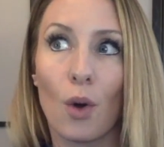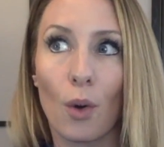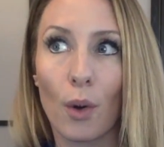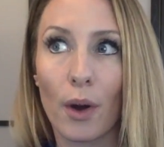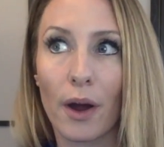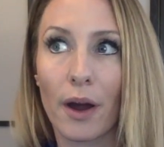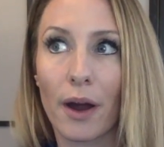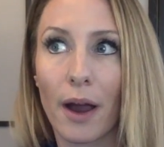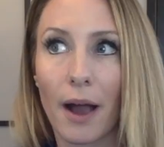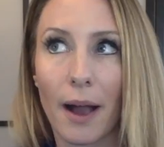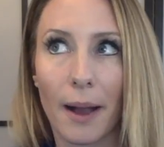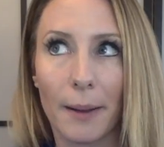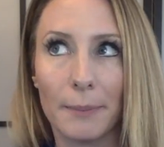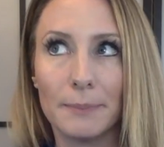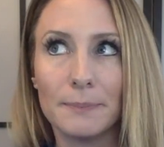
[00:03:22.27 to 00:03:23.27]
or
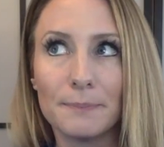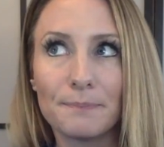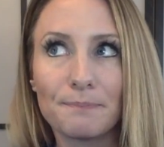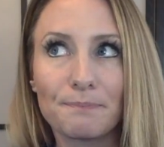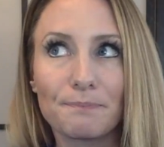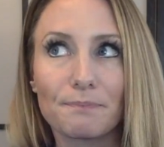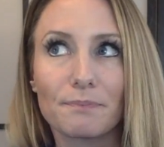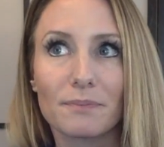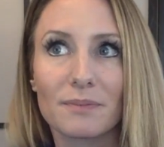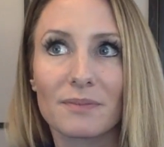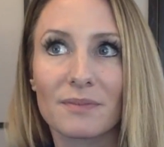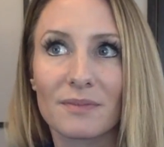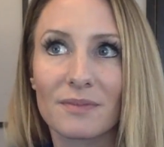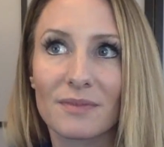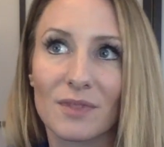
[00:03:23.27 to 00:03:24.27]
um,
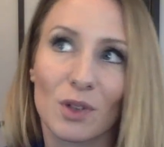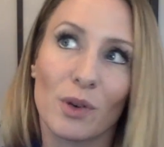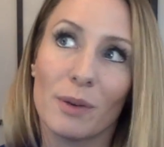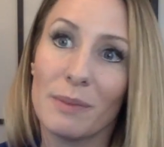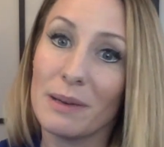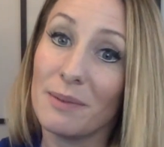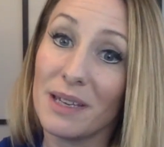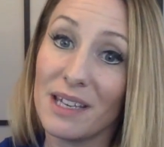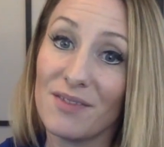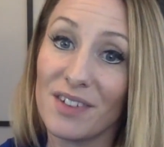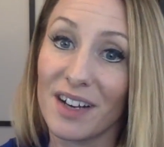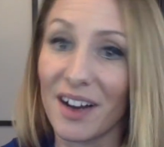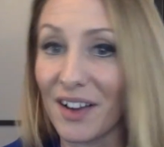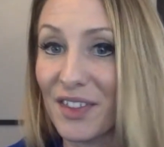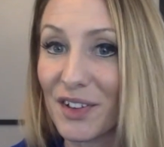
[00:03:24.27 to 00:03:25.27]
or maybe
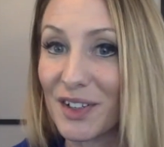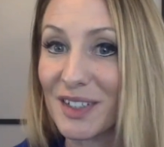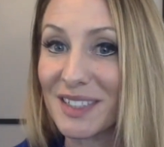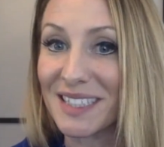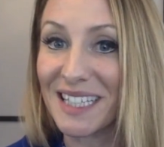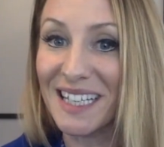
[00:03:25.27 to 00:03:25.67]
even others,